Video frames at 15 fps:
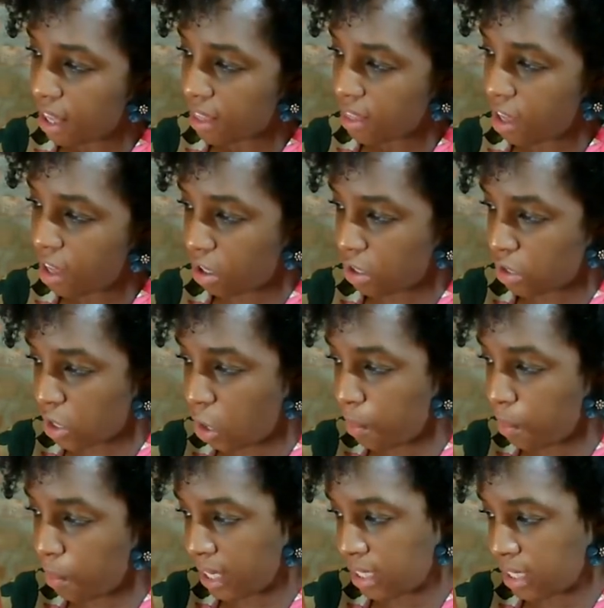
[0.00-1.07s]
There are so
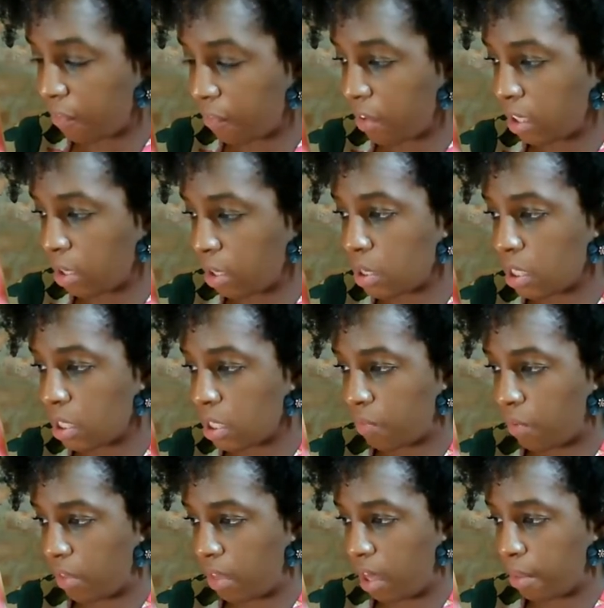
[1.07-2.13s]
many different uses for
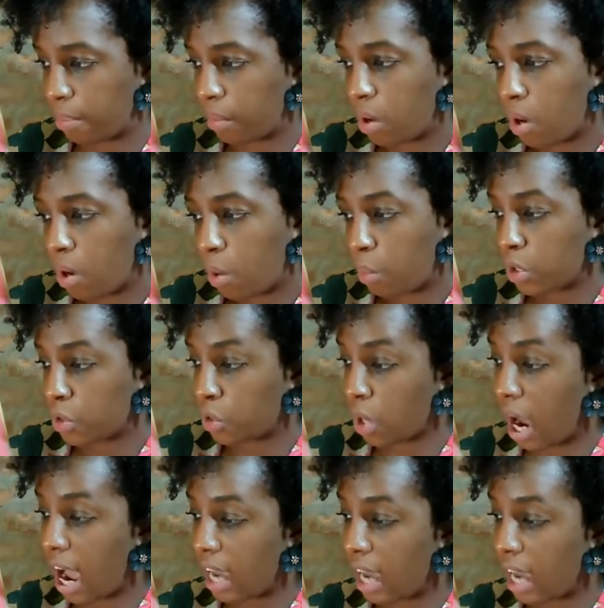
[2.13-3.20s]
them. When
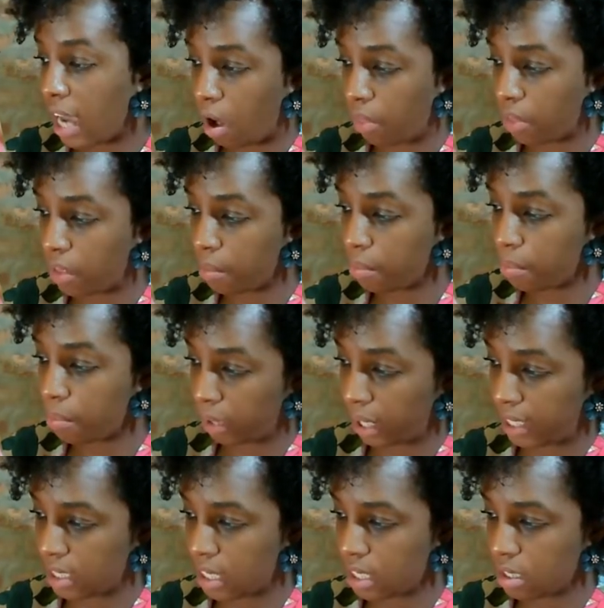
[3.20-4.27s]
dried, we call them
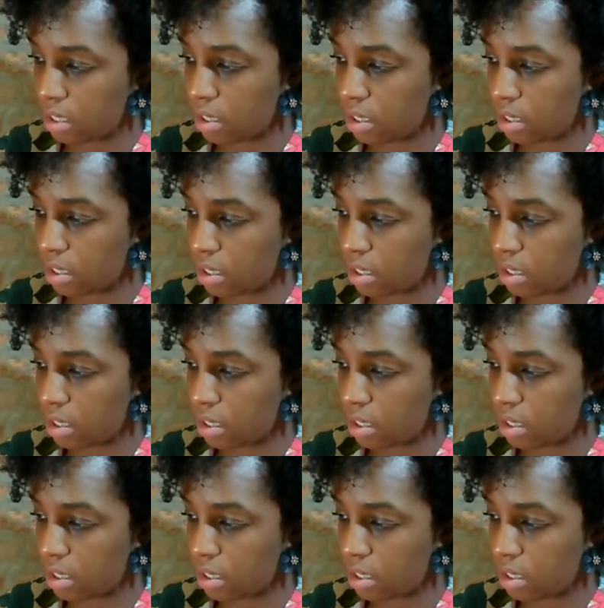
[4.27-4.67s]
raisins.